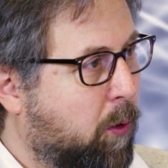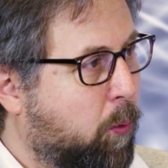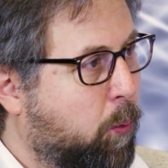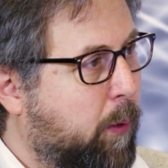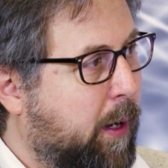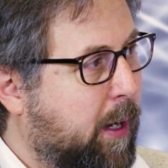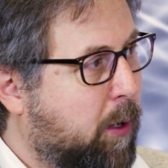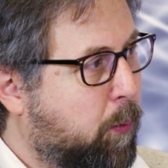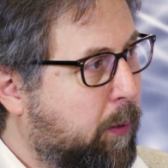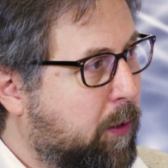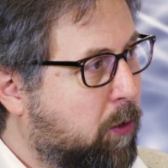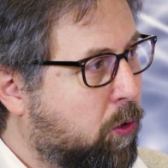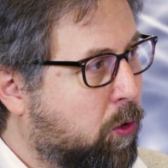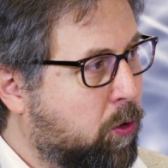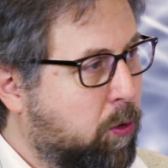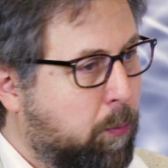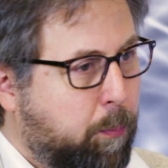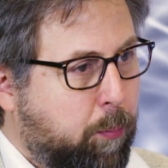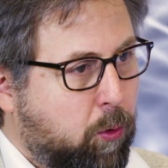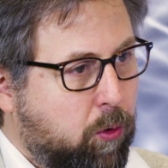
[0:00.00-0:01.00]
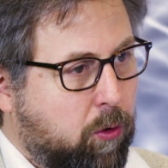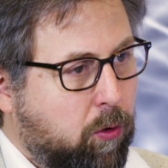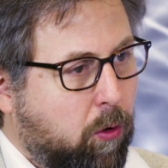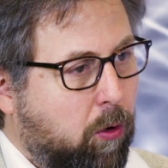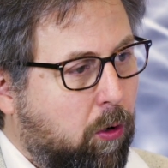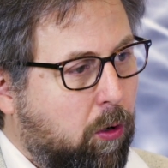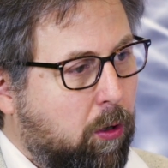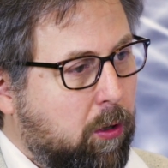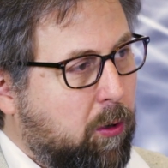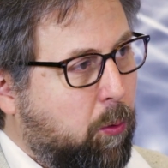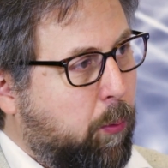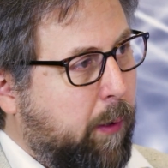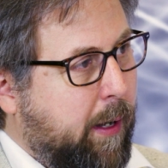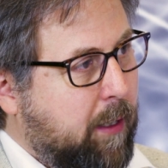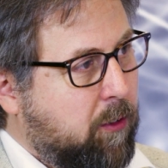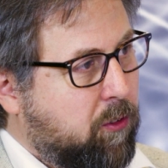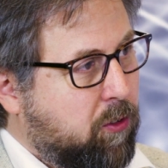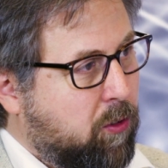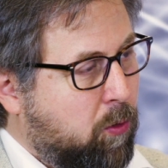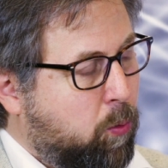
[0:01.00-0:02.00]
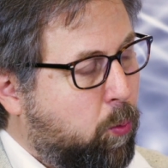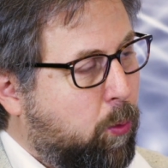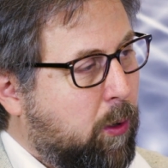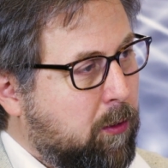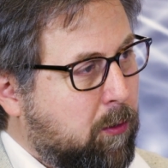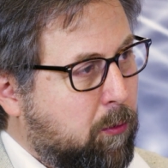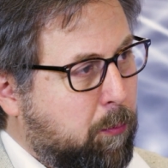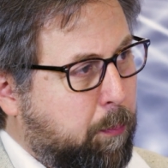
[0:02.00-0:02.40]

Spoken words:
where we don't put all the weights on one